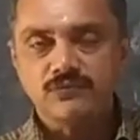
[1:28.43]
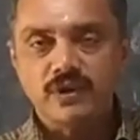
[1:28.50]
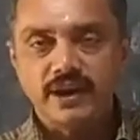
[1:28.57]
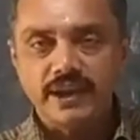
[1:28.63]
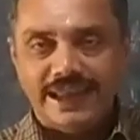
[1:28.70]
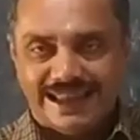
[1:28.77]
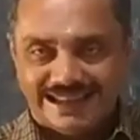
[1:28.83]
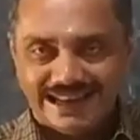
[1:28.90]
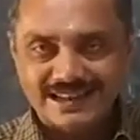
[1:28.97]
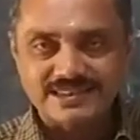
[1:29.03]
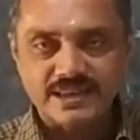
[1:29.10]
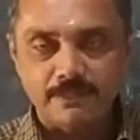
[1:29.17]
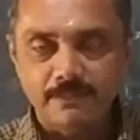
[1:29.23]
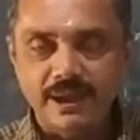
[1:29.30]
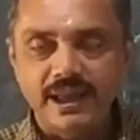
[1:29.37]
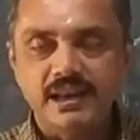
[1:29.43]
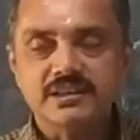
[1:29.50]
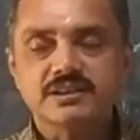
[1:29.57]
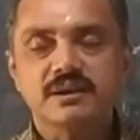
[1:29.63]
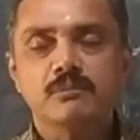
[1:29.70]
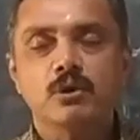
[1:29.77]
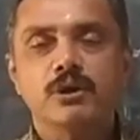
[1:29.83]
aerial subaerial
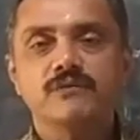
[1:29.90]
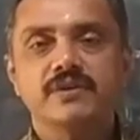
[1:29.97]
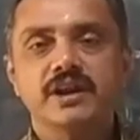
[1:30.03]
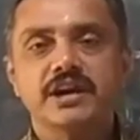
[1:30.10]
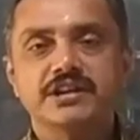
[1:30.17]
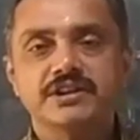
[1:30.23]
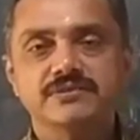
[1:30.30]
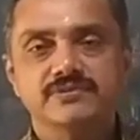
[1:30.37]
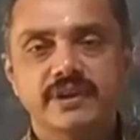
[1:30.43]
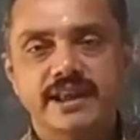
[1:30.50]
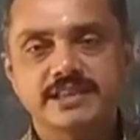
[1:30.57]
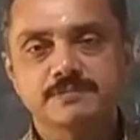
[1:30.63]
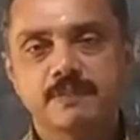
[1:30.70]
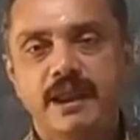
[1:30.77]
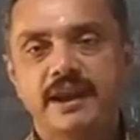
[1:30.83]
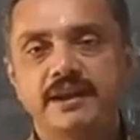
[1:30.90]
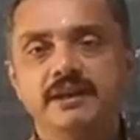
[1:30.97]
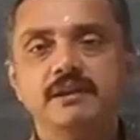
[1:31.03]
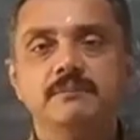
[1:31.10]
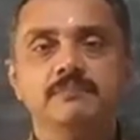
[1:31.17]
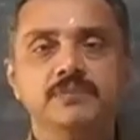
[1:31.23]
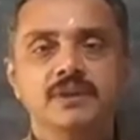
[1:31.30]
stem modifications were explained.
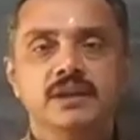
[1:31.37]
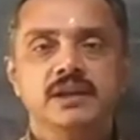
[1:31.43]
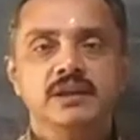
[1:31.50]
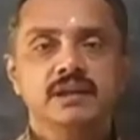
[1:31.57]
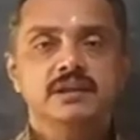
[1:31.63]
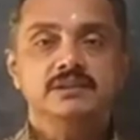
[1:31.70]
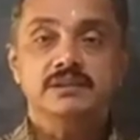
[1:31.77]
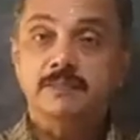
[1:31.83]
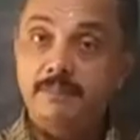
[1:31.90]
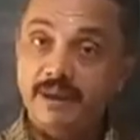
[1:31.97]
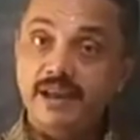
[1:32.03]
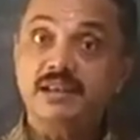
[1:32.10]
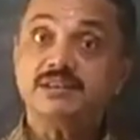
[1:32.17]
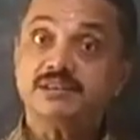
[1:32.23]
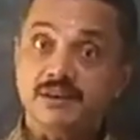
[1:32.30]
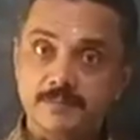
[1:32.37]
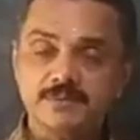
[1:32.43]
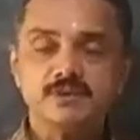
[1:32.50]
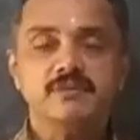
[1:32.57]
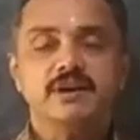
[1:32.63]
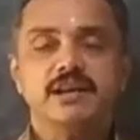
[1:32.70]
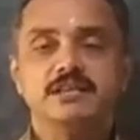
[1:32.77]
Subaerial stems
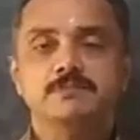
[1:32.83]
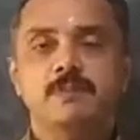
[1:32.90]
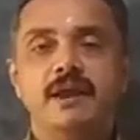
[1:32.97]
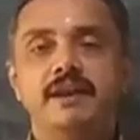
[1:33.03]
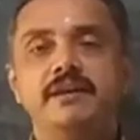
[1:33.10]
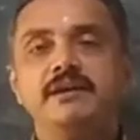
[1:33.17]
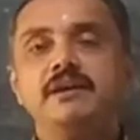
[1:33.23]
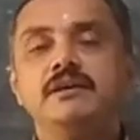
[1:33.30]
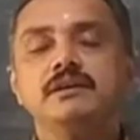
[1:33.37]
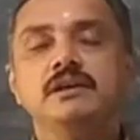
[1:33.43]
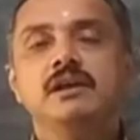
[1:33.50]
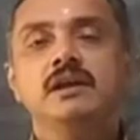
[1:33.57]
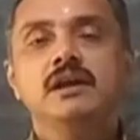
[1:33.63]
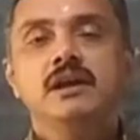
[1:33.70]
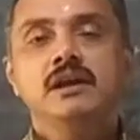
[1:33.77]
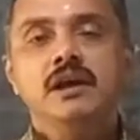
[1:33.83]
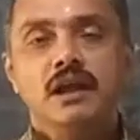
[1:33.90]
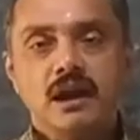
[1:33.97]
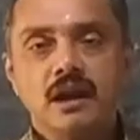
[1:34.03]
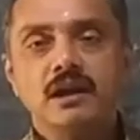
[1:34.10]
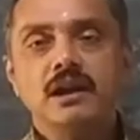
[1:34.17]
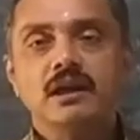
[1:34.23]
were explained:
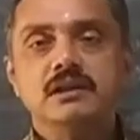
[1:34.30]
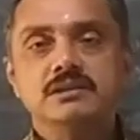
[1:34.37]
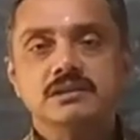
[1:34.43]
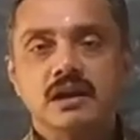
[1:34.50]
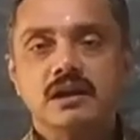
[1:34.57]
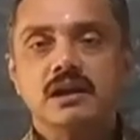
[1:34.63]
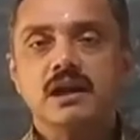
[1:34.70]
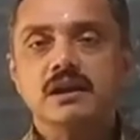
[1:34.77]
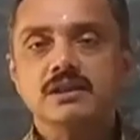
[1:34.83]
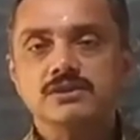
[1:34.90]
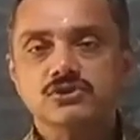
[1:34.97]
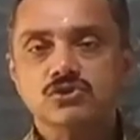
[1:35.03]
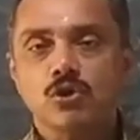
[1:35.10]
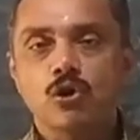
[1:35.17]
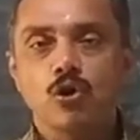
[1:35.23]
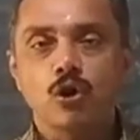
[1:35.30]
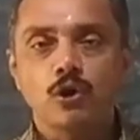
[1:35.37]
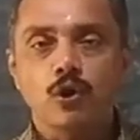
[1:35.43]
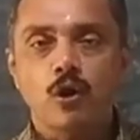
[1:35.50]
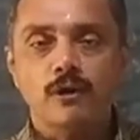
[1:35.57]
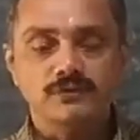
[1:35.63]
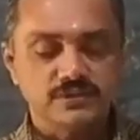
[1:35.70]
runner, sucker, stolon,
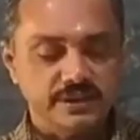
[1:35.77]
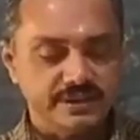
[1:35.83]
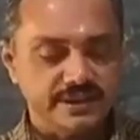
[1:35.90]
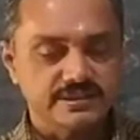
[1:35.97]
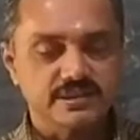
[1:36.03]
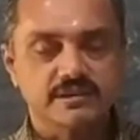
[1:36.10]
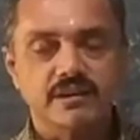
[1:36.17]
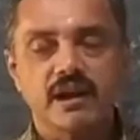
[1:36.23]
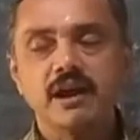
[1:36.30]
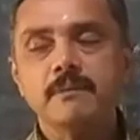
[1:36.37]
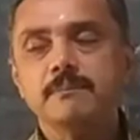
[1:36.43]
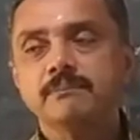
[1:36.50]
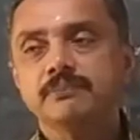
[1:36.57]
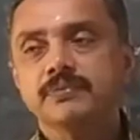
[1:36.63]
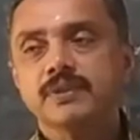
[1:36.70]
offset, etc.